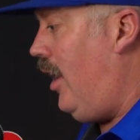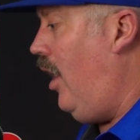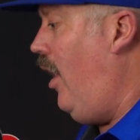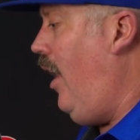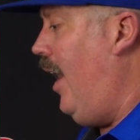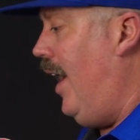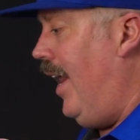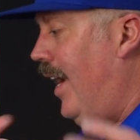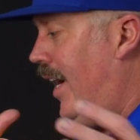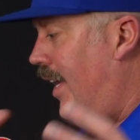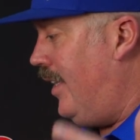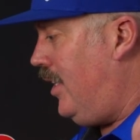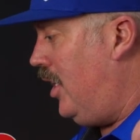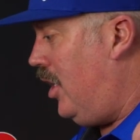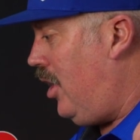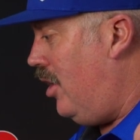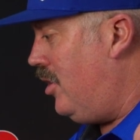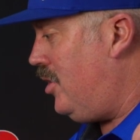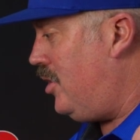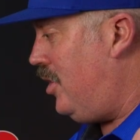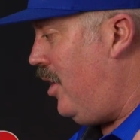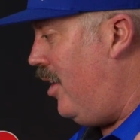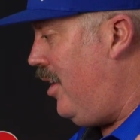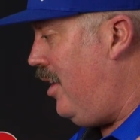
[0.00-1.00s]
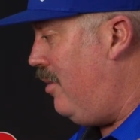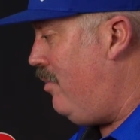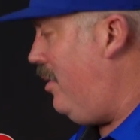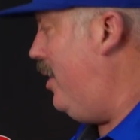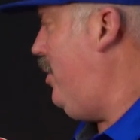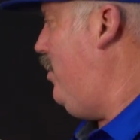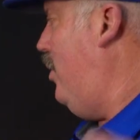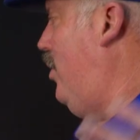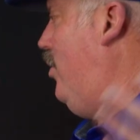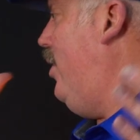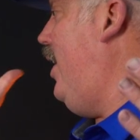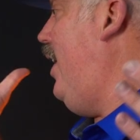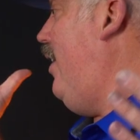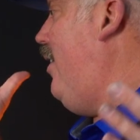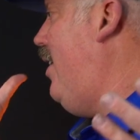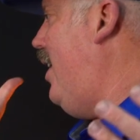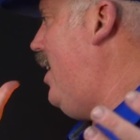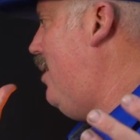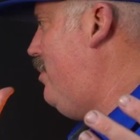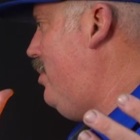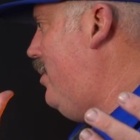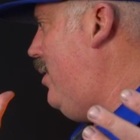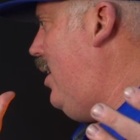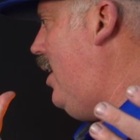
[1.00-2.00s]
all right, I got the car started, but it won't air
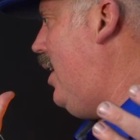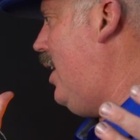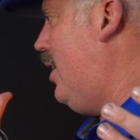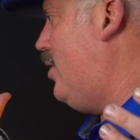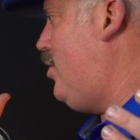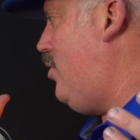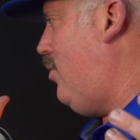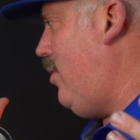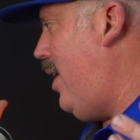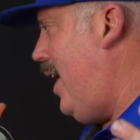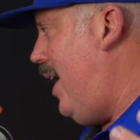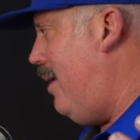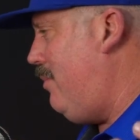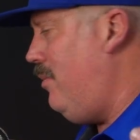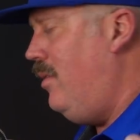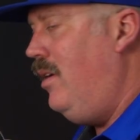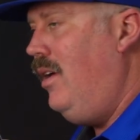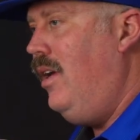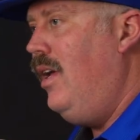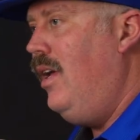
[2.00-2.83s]
up. Oh, crap.